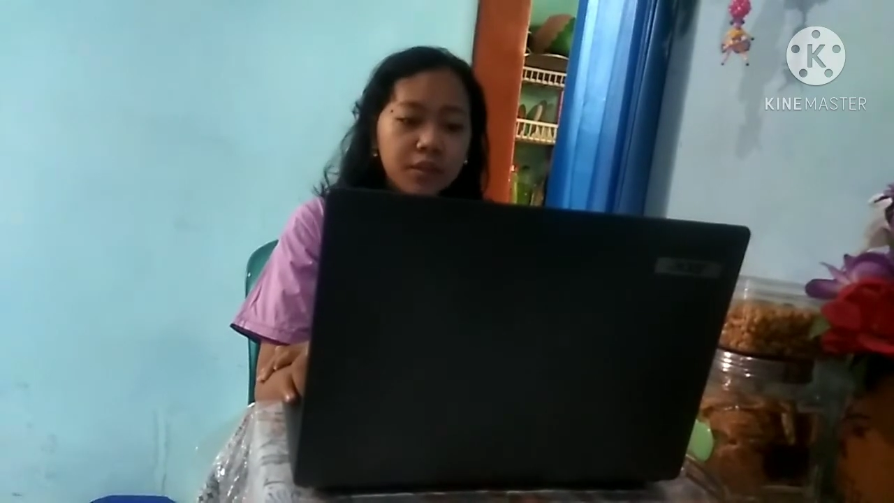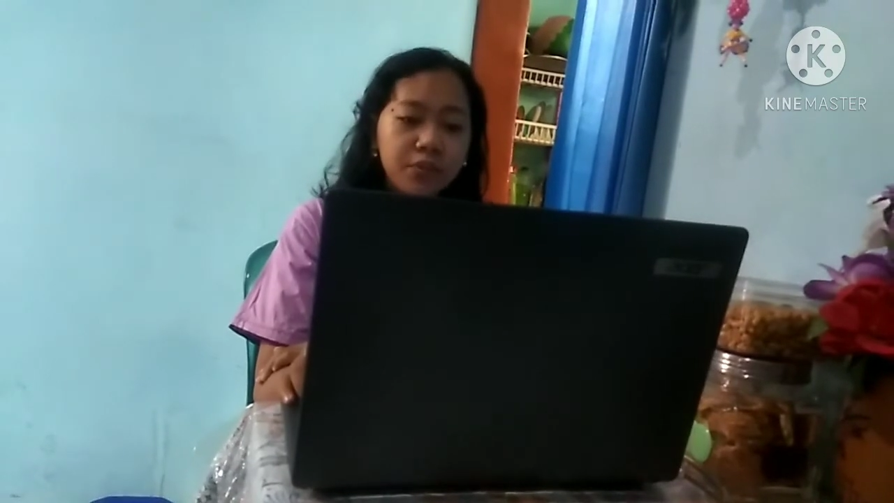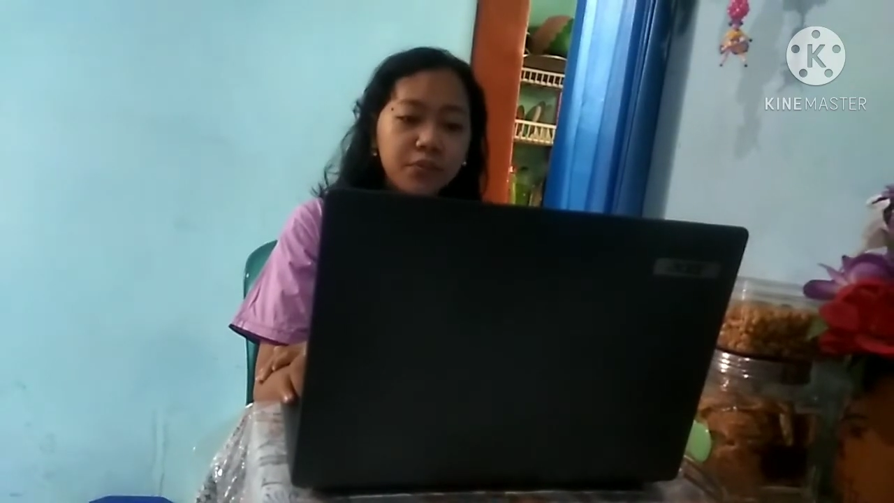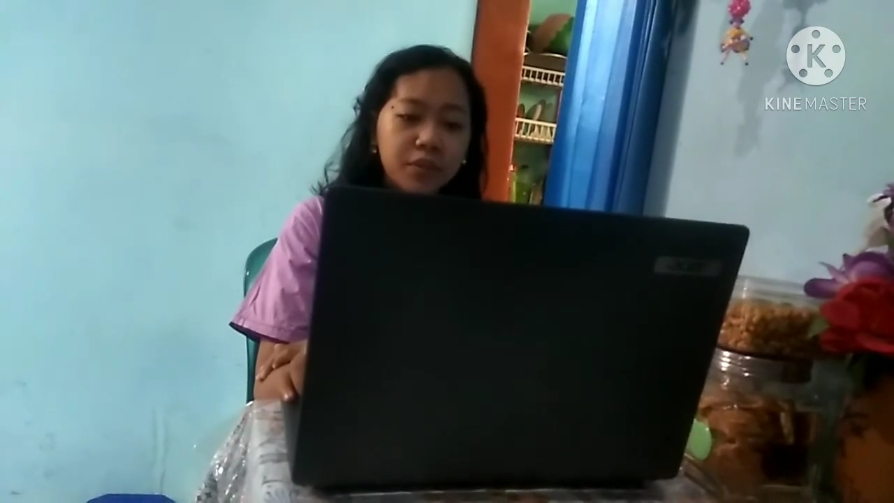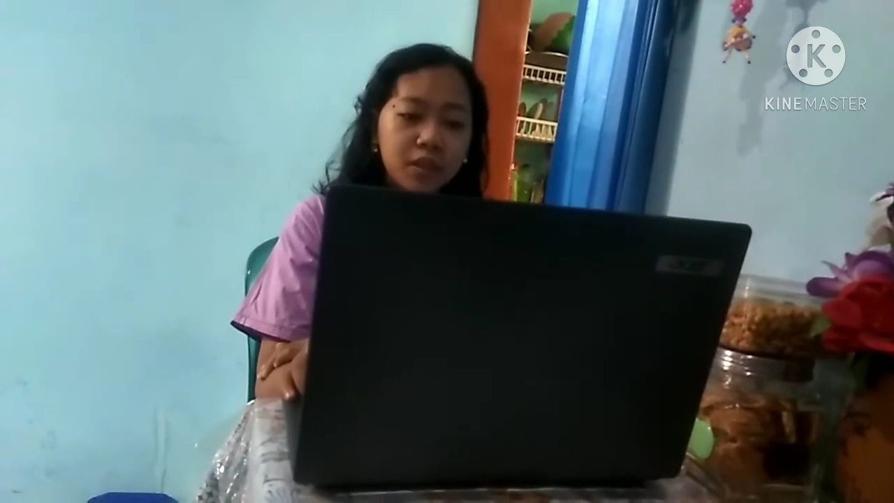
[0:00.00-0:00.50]

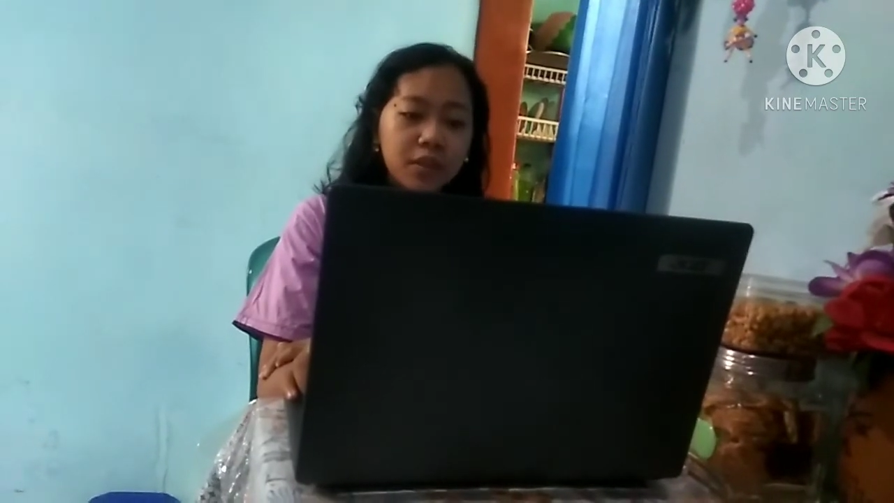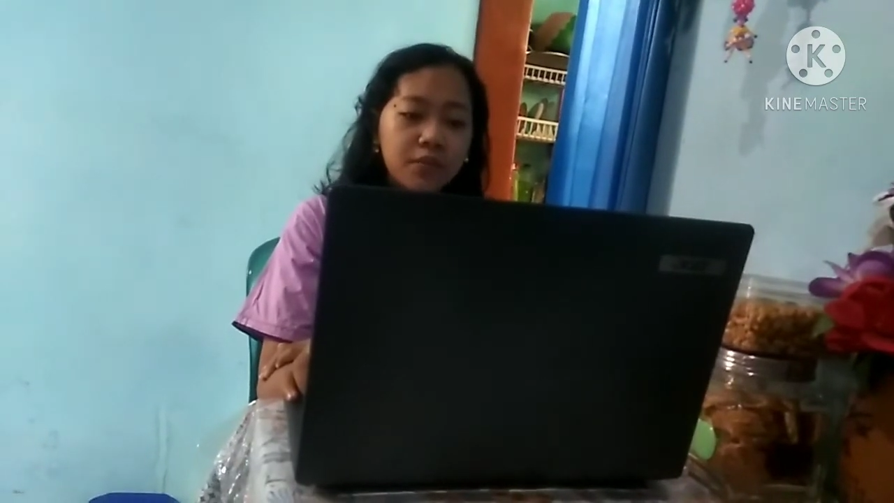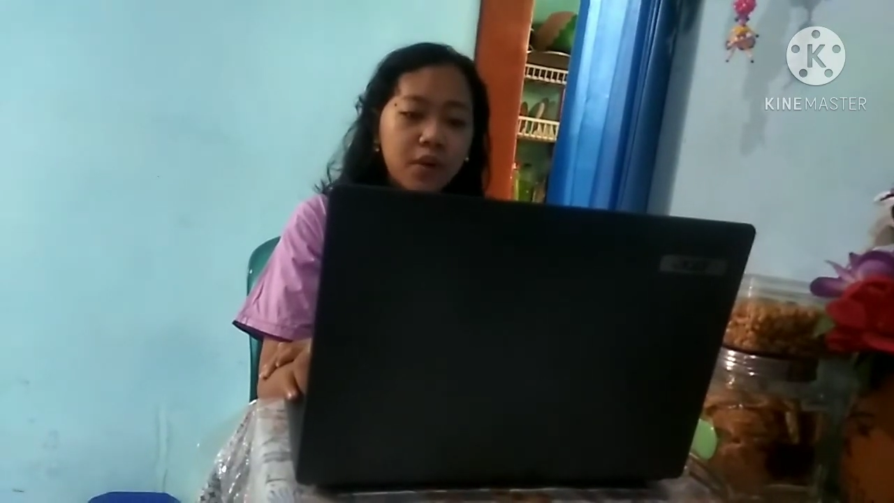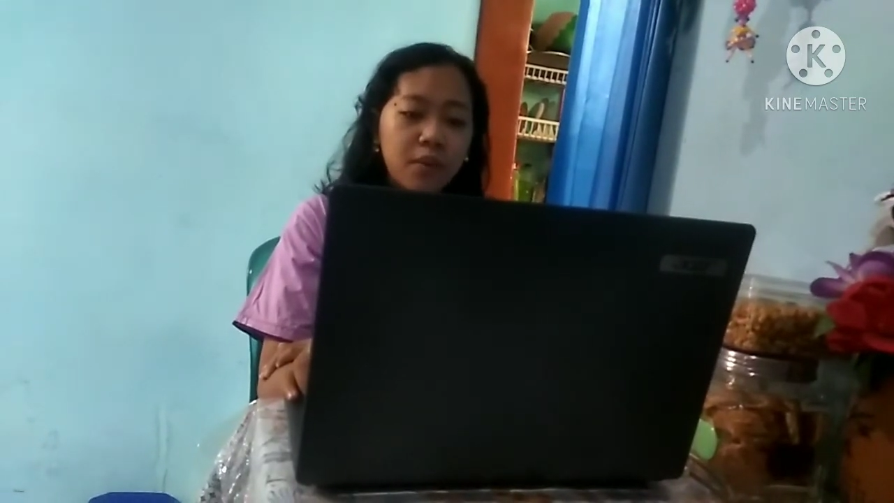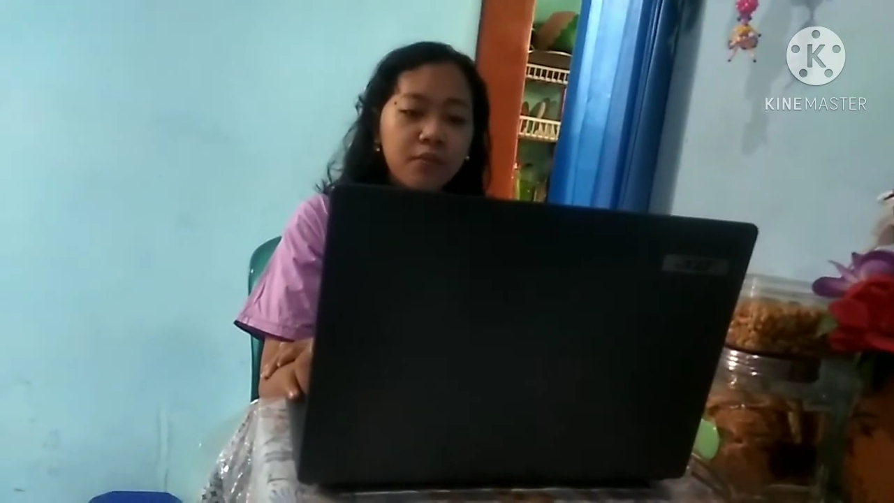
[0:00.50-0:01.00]
differ
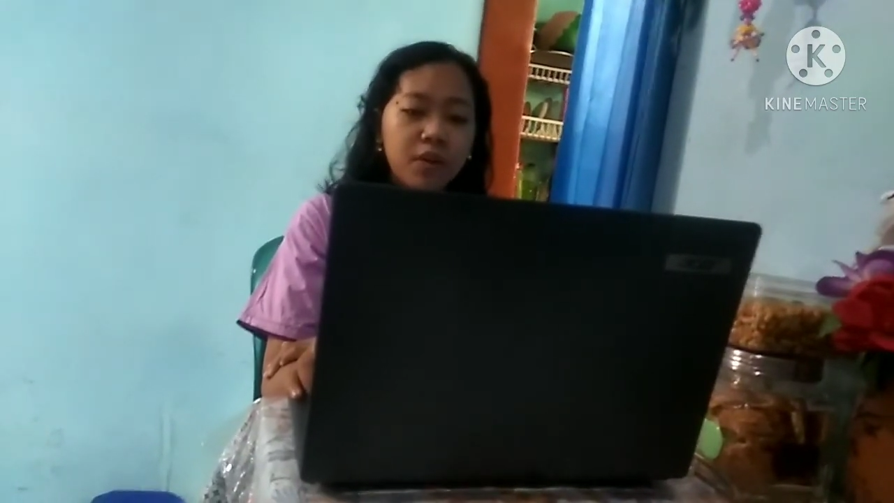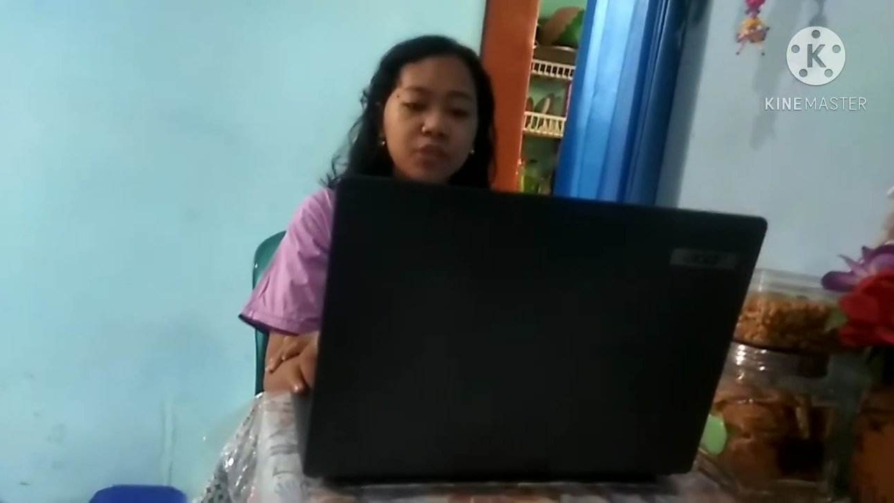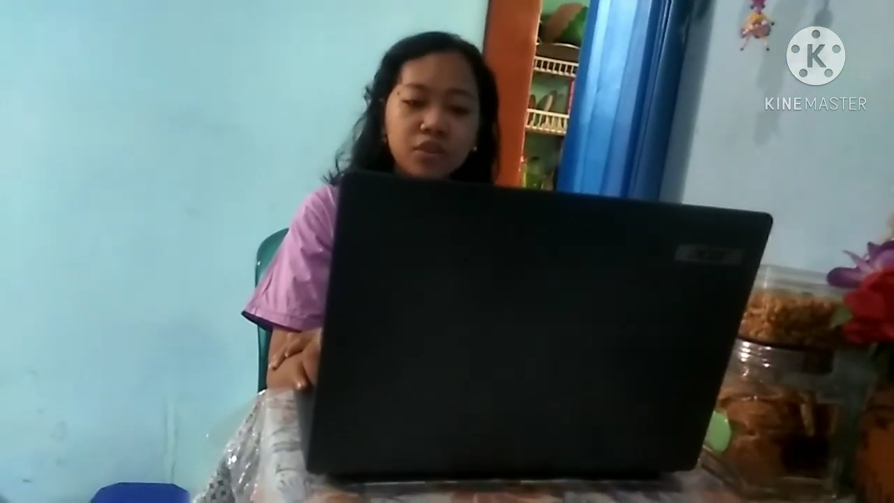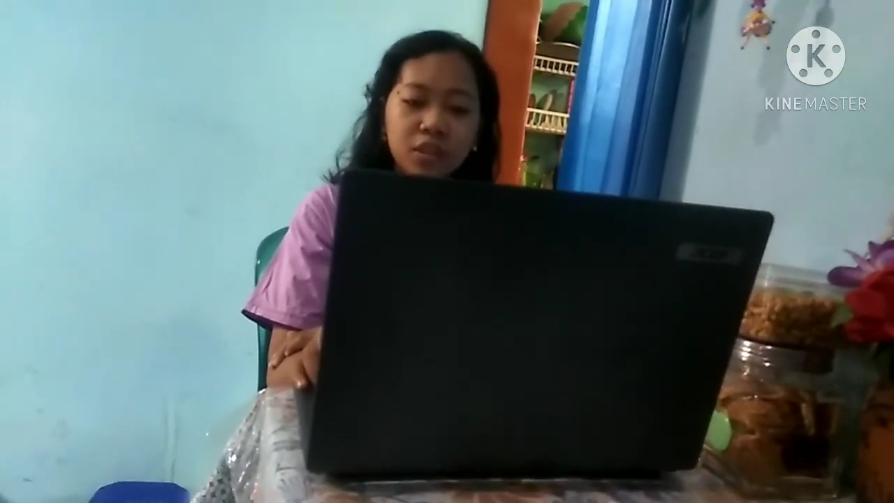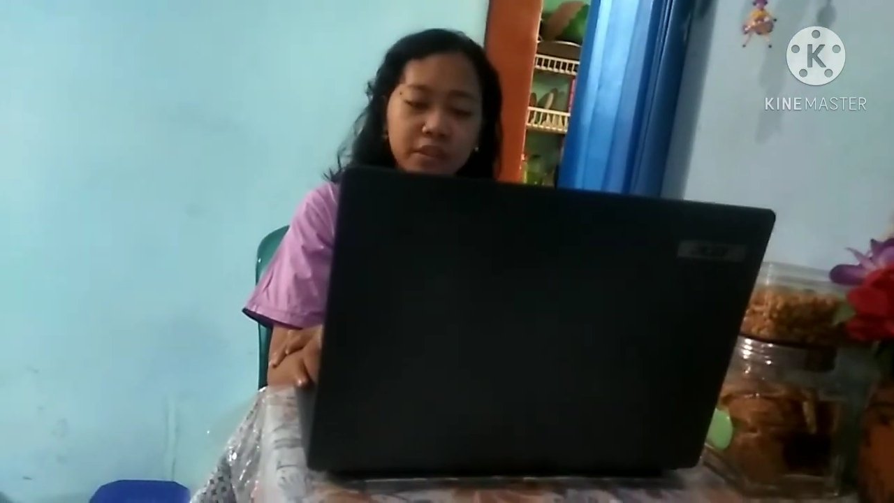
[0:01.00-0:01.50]
from
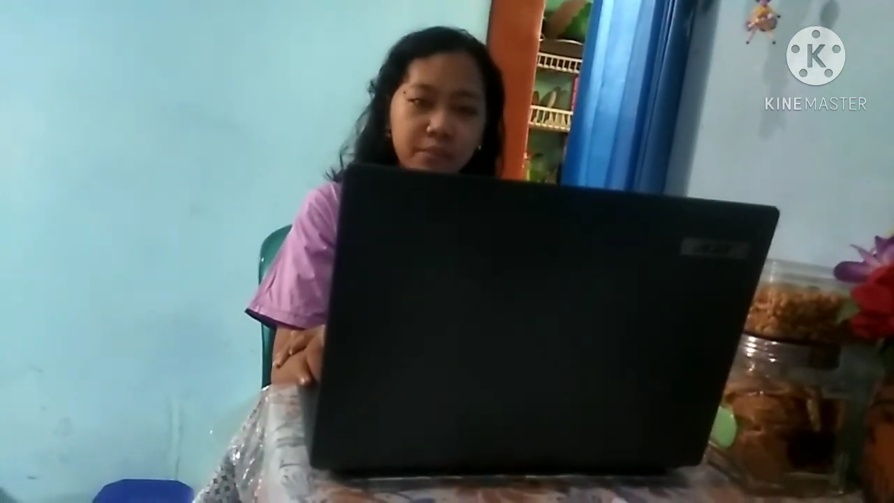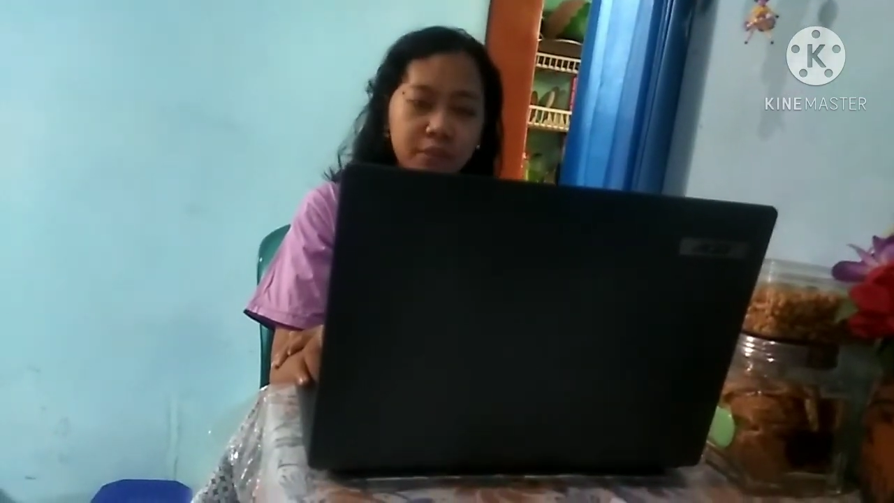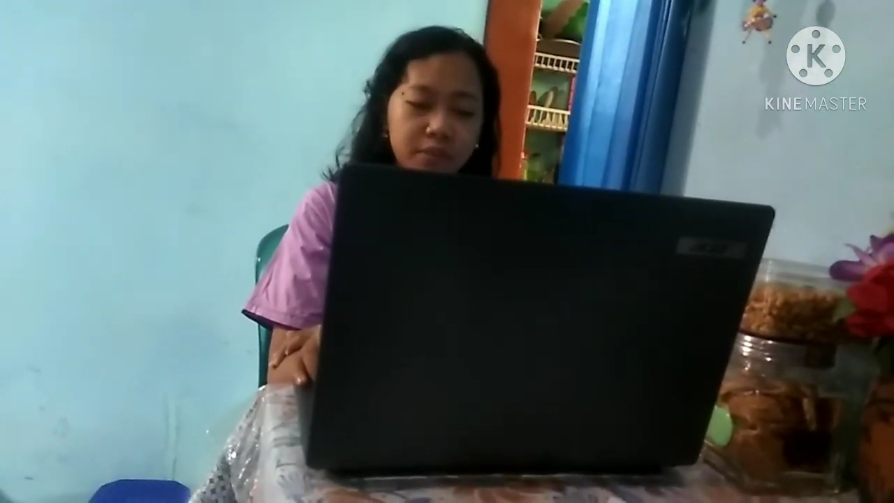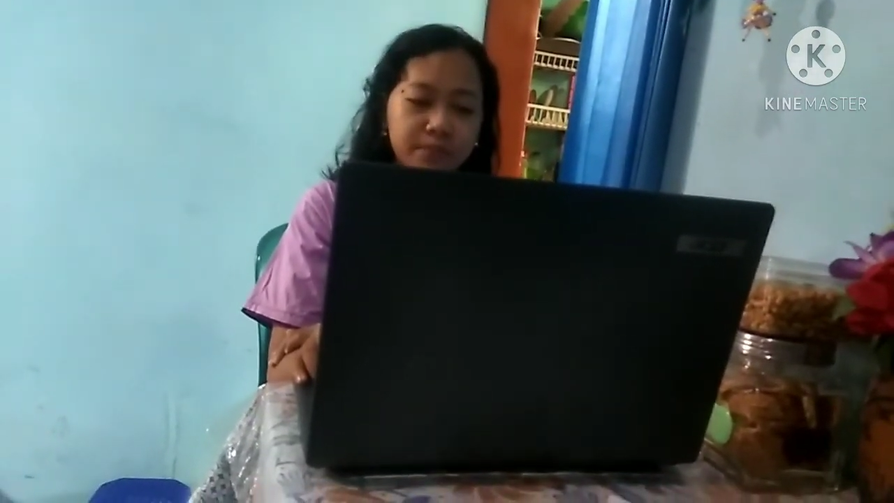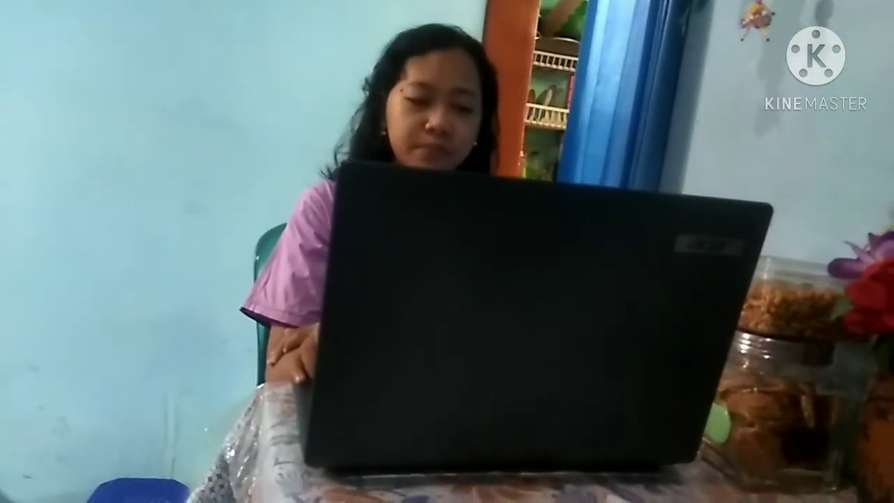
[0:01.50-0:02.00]
functional
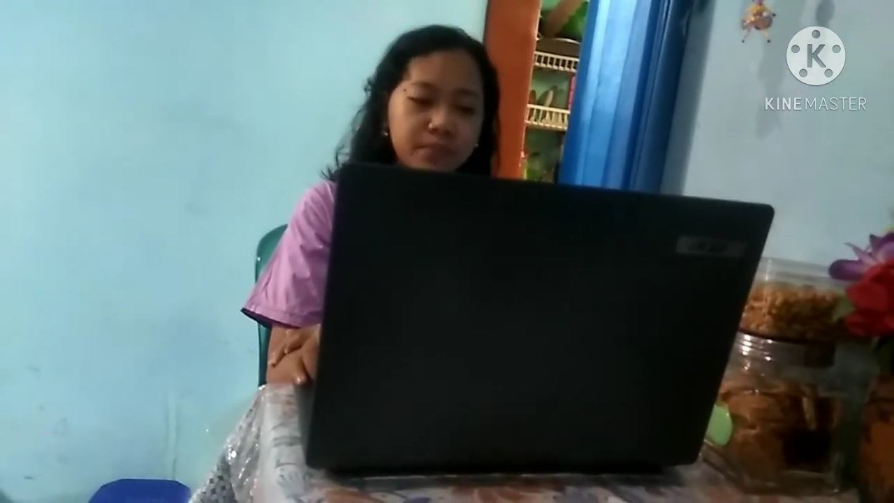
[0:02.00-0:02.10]
grammar?